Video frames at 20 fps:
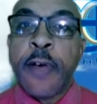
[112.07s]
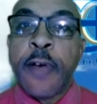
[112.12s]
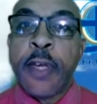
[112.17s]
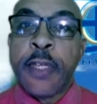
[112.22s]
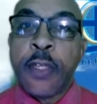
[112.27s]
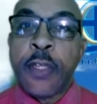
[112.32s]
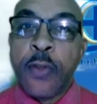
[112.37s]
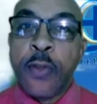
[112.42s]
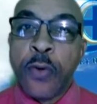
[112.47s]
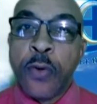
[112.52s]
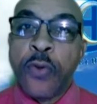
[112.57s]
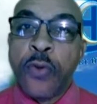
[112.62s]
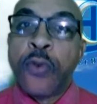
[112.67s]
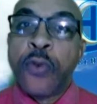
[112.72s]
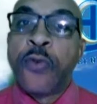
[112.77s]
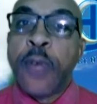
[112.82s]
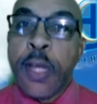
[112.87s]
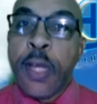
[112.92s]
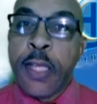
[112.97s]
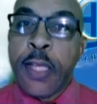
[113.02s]
as though you
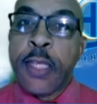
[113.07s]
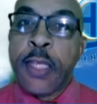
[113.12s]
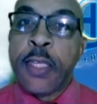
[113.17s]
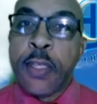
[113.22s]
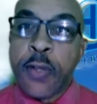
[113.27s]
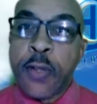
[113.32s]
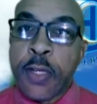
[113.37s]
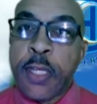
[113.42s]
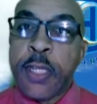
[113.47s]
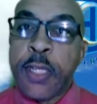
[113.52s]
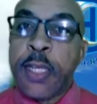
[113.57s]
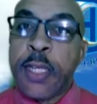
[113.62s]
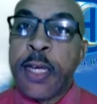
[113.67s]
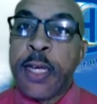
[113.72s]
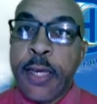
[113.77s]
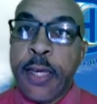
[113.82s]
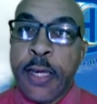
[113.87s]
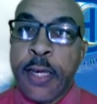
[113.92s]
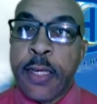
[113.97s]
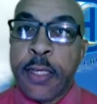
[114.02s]
really studied the
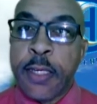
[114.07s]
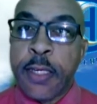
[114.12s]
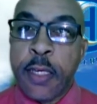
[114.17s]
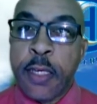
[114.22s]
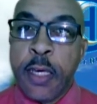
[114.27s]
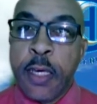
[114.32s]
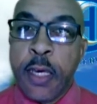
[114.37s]
case.